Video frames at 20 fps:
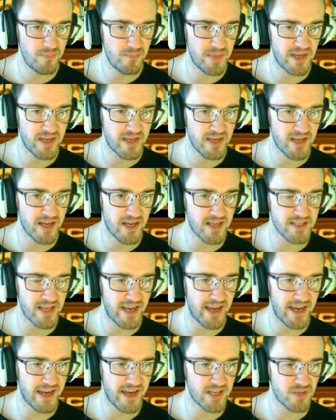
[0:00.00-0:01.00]
because
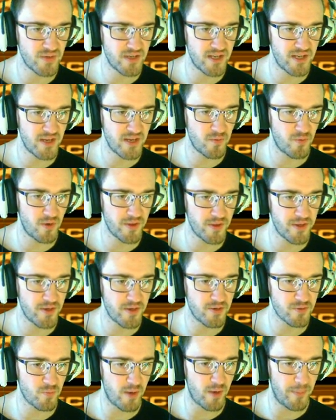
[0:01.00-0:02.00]
I actually did want
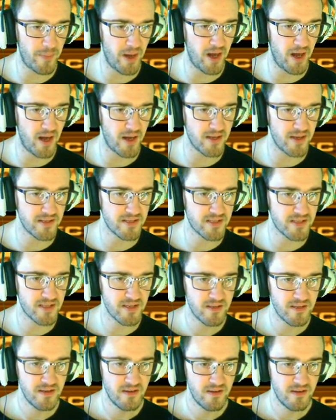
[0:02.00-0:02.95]
those weapons